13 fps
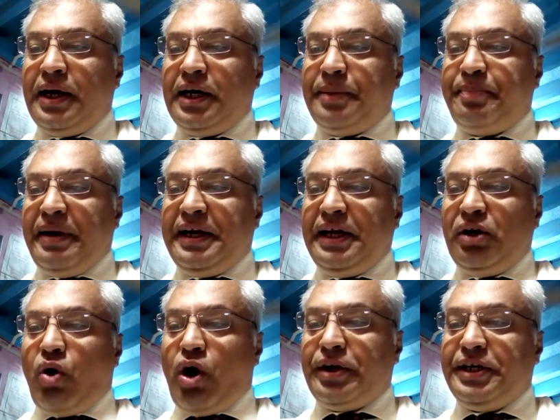
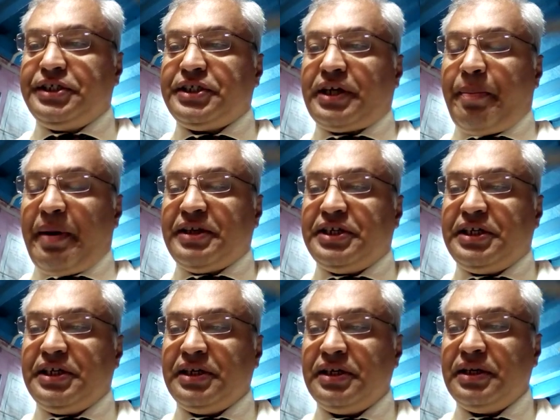depending on its
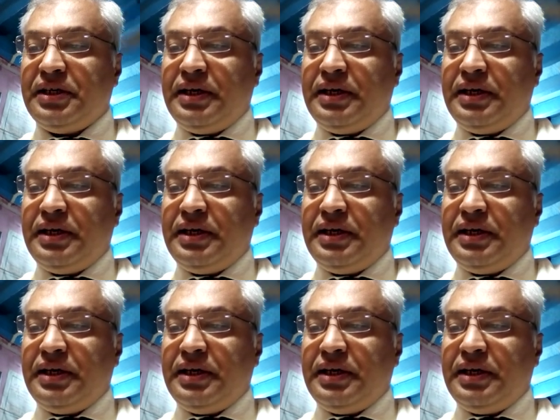capacity.